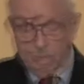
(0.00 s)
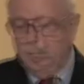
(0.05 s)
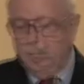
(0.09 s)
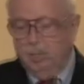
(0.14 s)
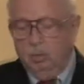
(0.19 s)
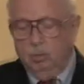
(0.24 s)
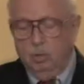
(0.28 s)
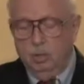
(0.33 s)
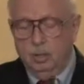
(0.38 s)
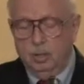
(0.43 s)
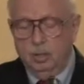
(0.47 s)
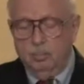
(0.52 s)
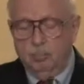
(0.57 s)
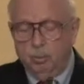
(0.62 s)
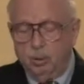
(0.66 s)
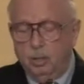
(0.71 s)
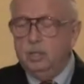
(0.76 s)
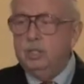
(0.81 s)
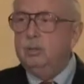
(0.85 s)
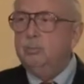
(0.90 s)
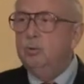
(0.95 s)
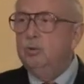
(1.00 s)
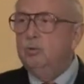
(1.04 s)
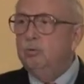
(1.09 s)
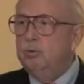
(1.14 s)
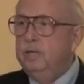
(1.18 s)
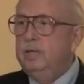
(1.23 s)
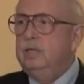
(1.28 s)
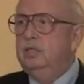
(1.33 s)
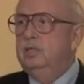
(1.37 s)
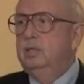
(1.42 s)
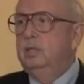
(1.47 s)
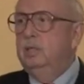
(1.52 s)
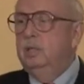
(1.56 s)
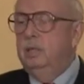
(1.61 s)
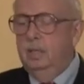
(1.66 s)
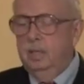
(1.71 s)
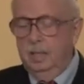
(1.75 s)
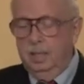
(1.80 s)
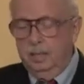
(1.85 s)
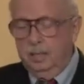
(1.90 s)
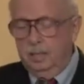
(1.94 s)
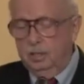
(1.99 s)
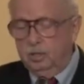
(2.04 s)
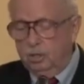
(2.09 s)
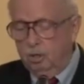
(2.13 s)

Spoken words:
Now, the principal reason that